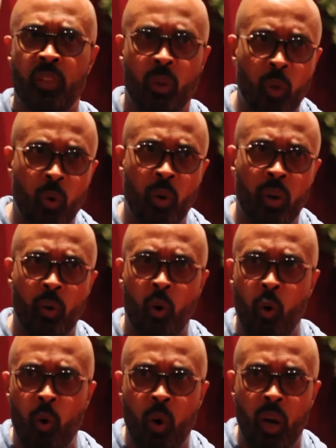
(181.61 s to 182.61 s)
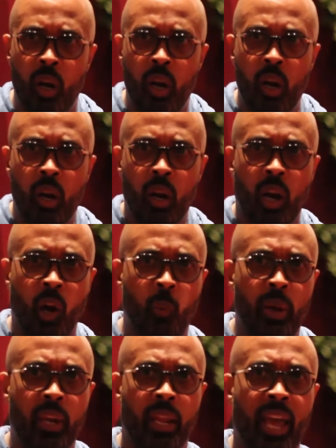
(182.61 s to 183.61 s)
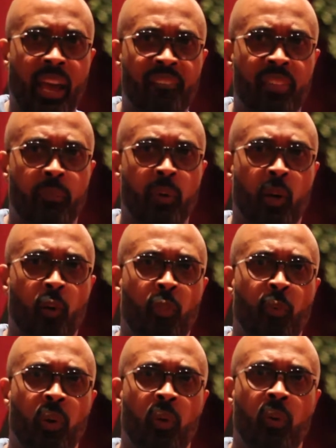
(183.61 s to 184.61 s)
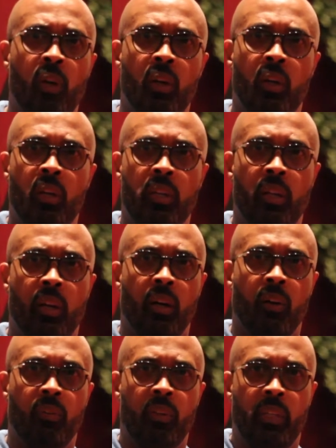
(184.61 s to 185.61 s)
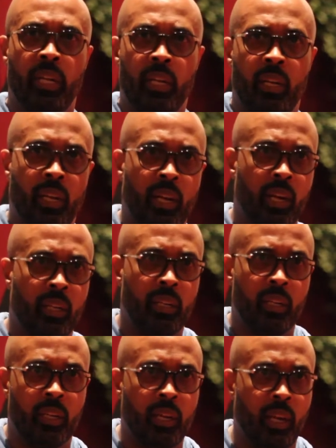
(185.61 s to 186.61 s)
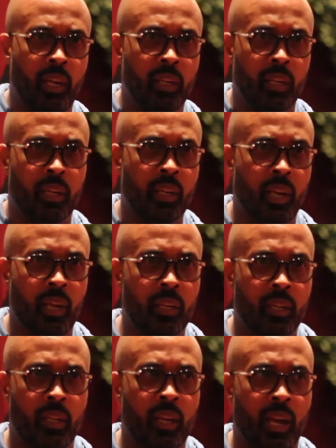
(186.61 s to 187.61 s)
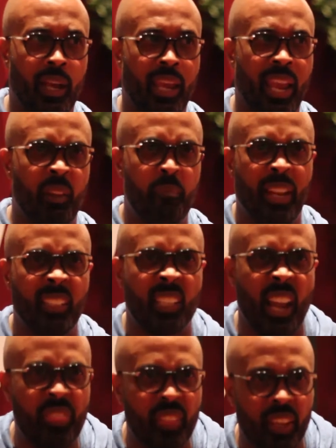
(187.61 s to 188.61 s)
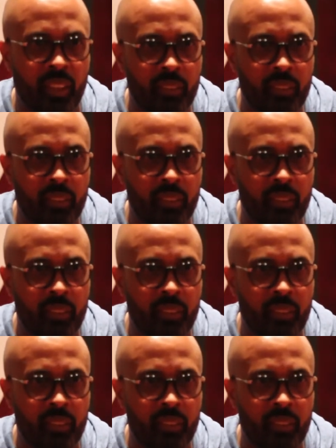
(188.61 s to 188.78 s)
the Lord, or are we going to have them go through, you know, da-da-da, da-da-da, da-da-da, da-da-da, and it means nothing?